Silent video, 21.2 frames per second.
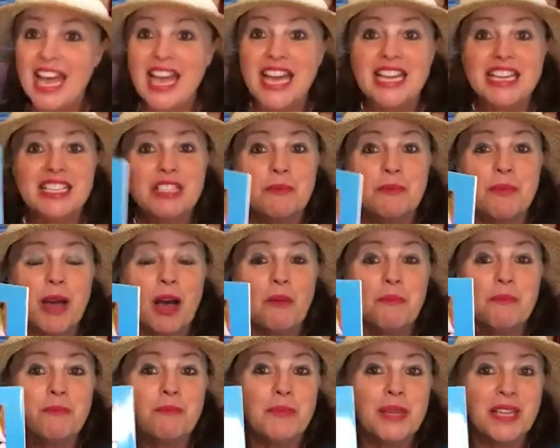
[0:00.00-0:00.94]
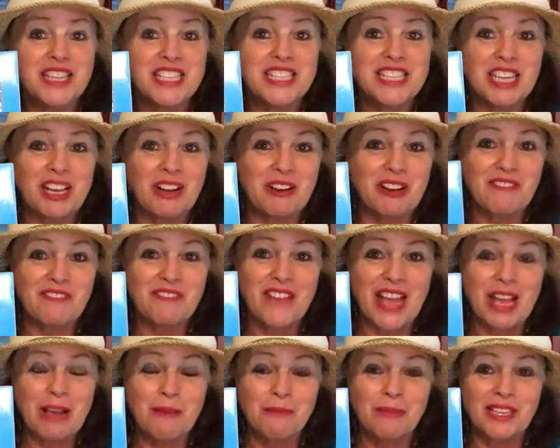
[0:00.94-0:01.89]
And it's about military
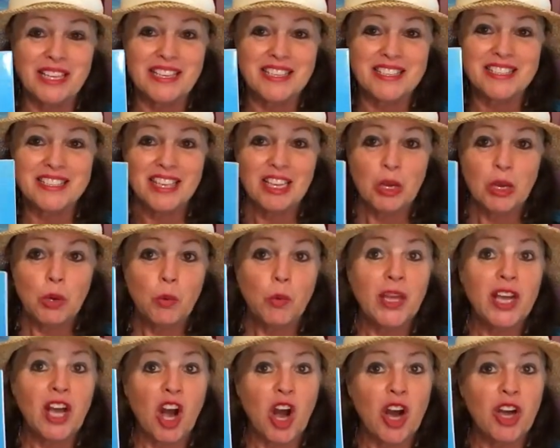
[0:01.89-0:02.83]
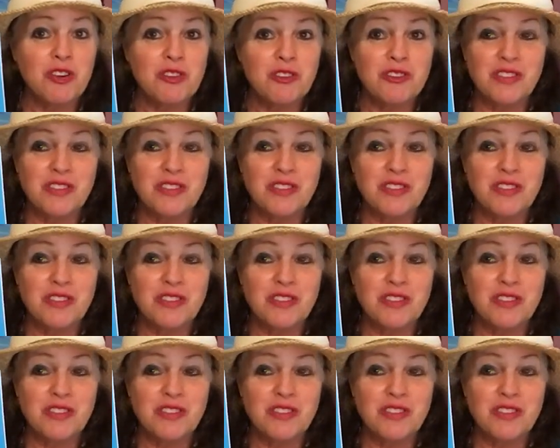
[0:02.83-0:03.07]
families. We honor